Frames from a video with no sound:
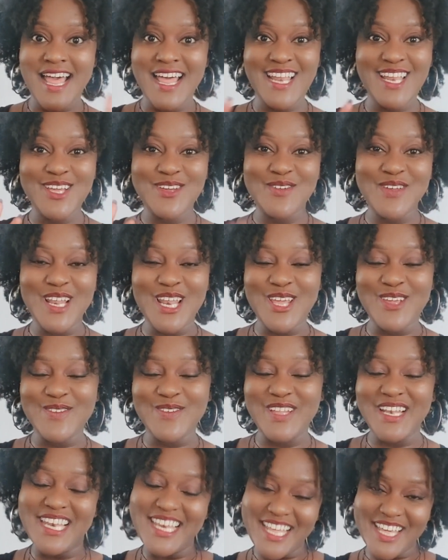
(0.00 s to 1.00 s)
Hello,
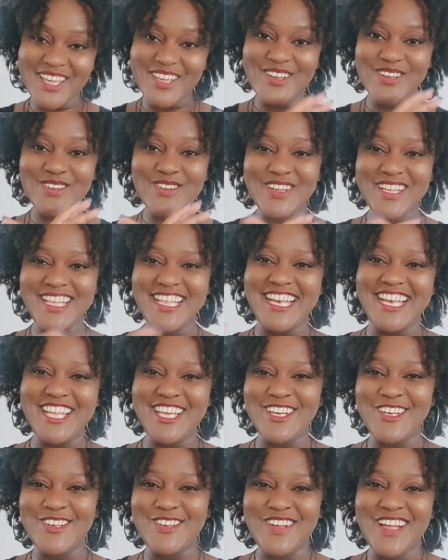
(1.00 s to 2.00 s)
hello, hello,
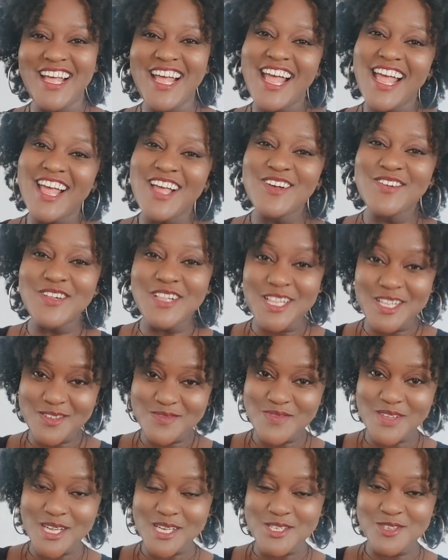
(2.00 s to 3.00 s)
hello.
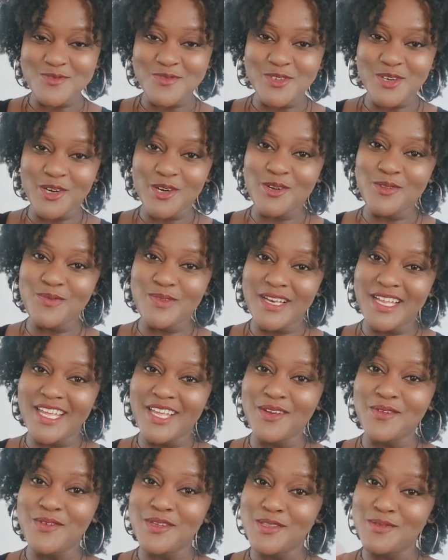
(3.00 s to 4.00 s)
Welcome back to Free on a
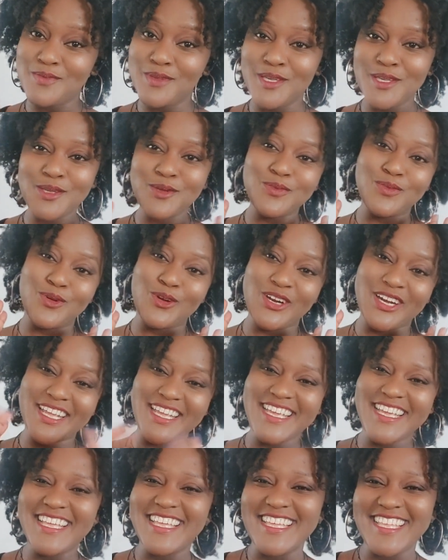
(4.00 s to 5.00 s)
Plane with me,
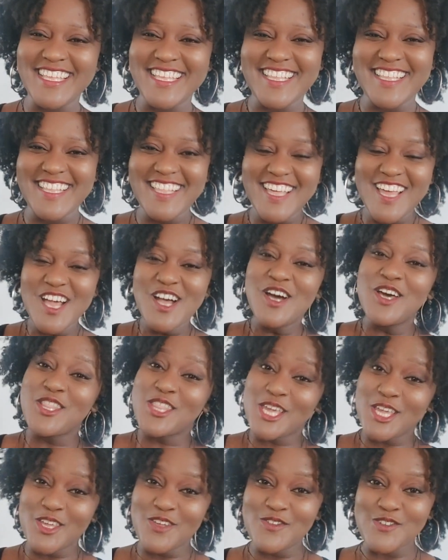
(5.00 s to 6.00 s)
Pretty.
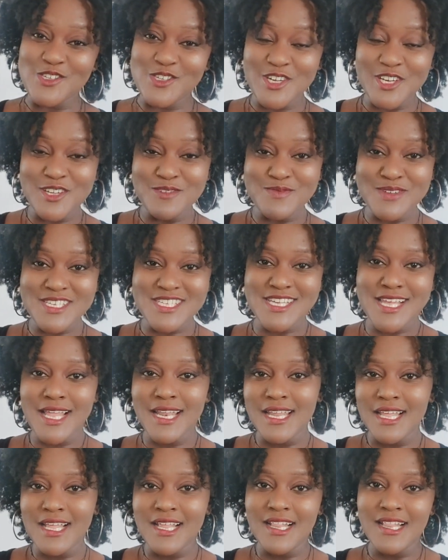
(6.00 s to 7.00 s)
Thank you for joining my
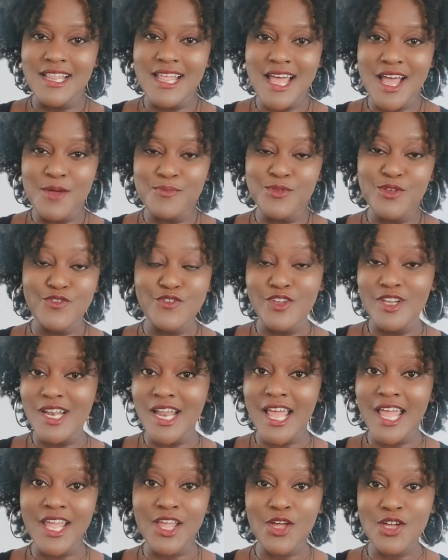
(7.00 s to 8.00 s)
channel. If you
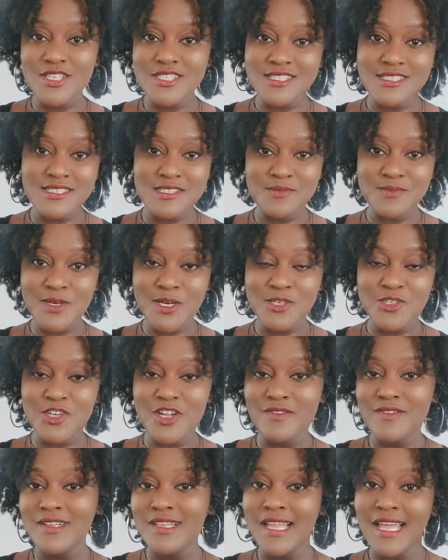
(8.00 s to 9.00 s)
like content about
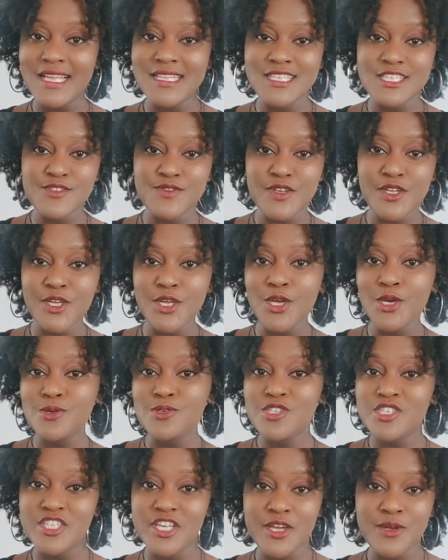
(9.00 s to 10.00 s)
travel, like this
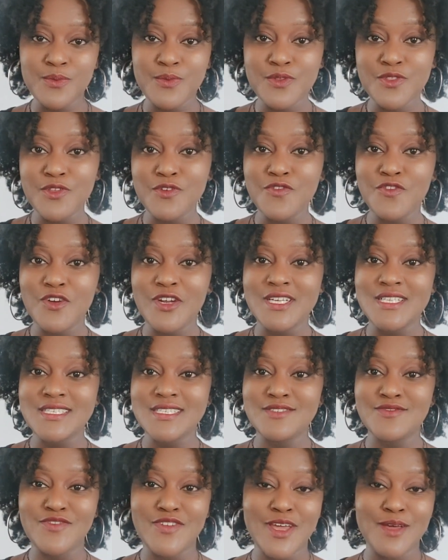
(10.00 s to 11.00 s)
video, share it with your
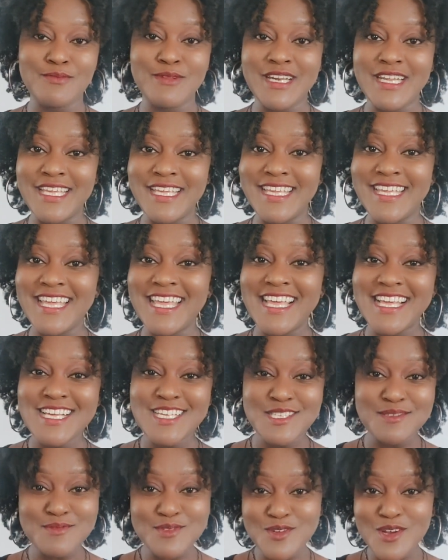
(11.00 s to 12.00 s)
friends and family,
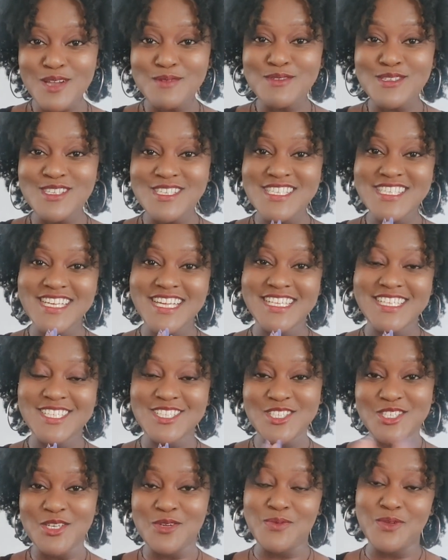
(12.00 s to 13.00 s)
subscribe to the
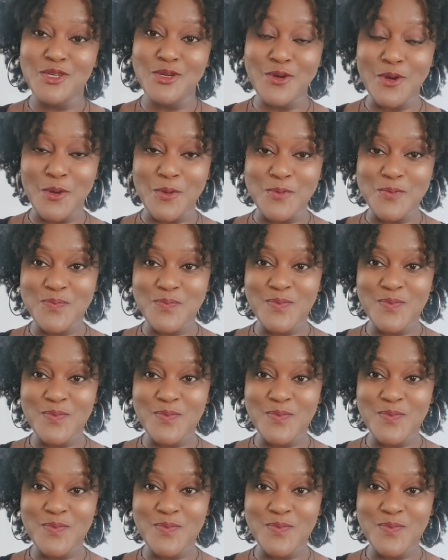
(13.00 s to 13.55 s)
channel so we grow.